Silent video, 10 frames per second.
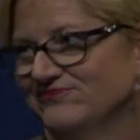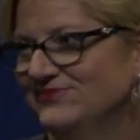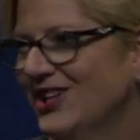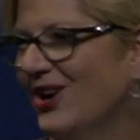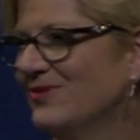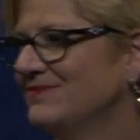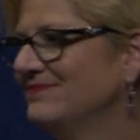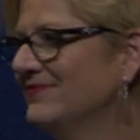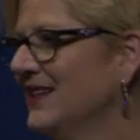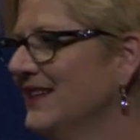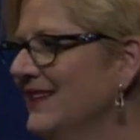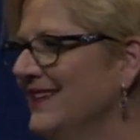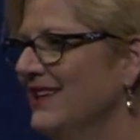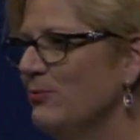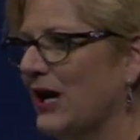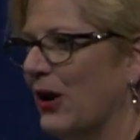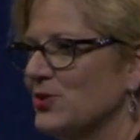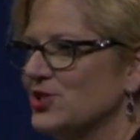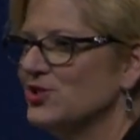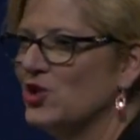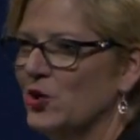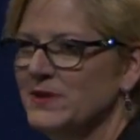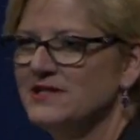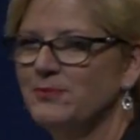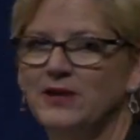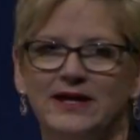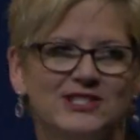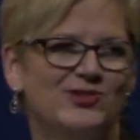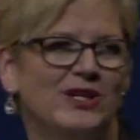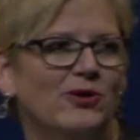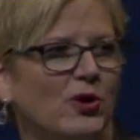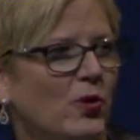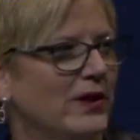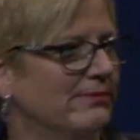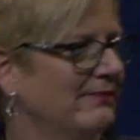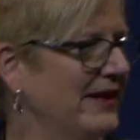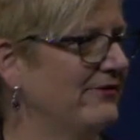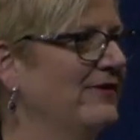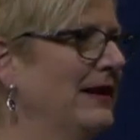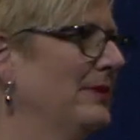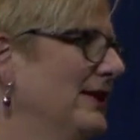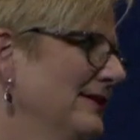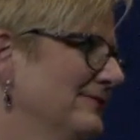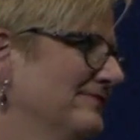No. but I was determined to play because we don't quit in my family.